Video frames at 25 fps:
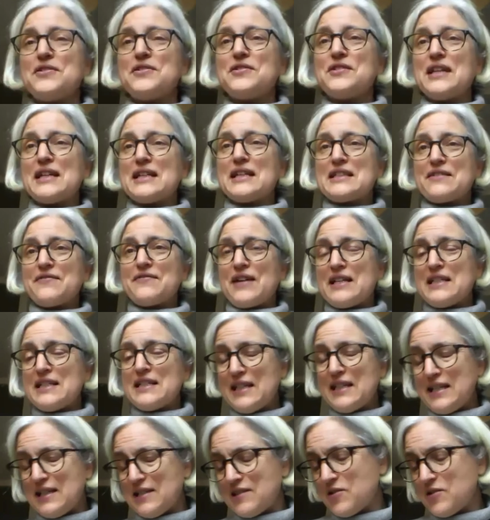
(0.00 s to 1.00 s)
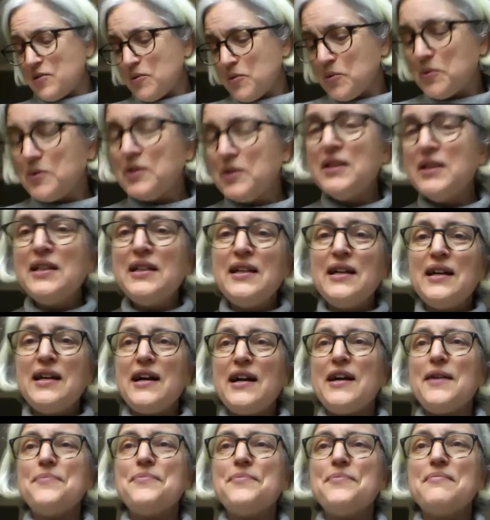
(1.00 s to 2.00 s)
your next event is, or
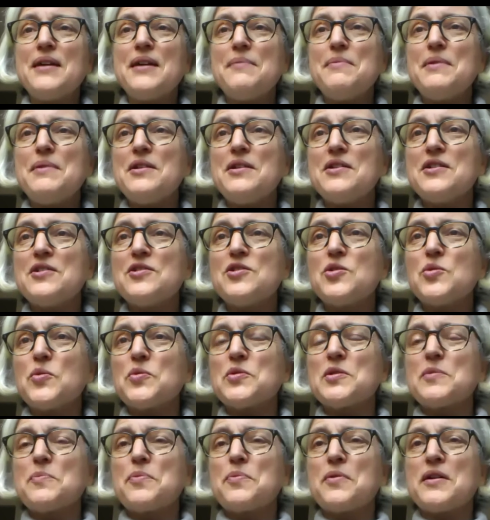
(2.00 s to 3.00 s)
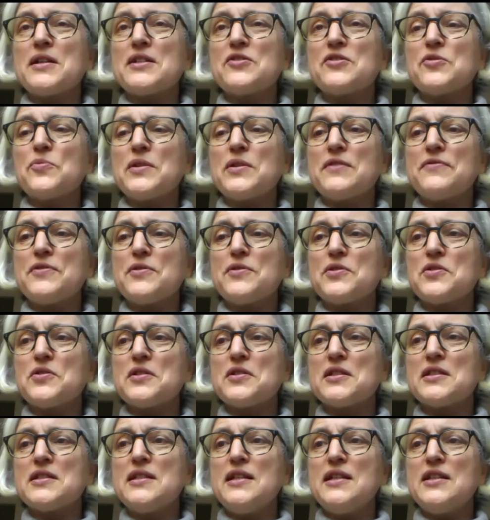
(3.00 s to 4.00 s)
maybe you could source a prize from one of your
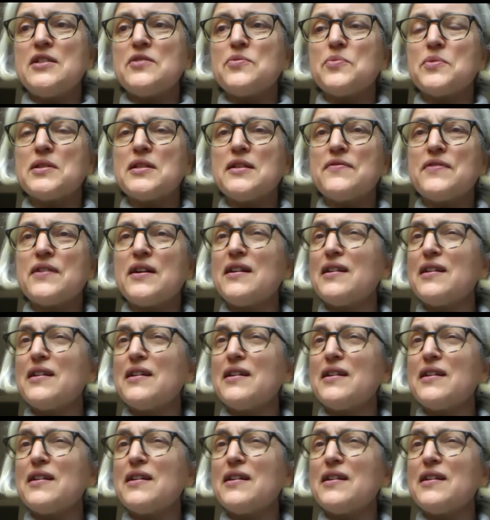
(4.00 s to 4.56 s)
trustees, whatever.